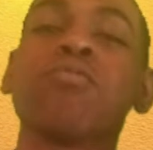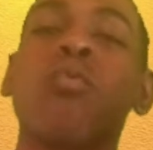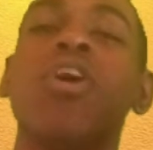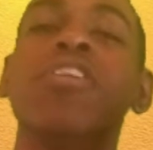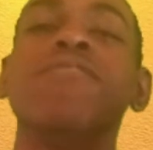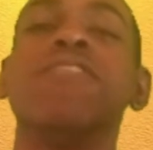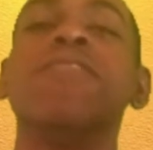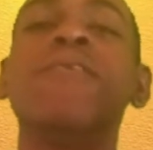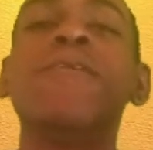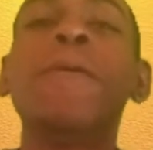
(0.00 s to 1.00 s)
one of
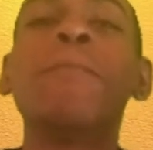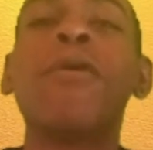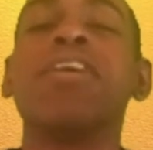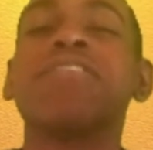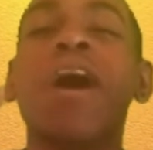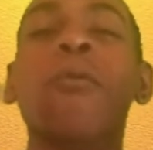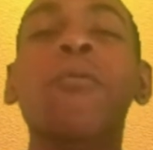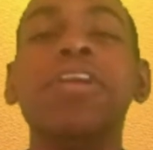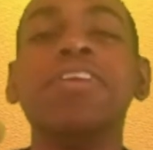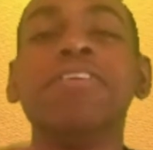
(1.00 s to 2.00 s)
the parts I
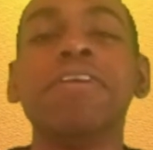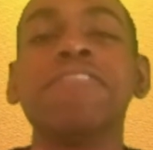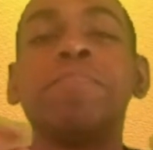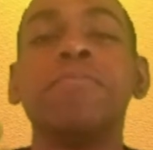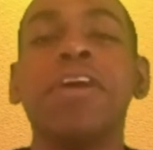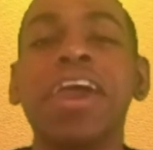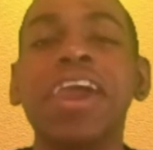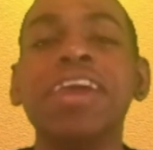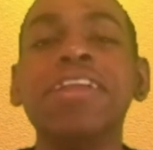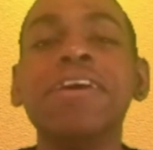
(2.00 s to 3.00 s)
wanted to
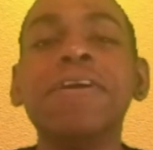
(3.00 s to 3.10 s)
explain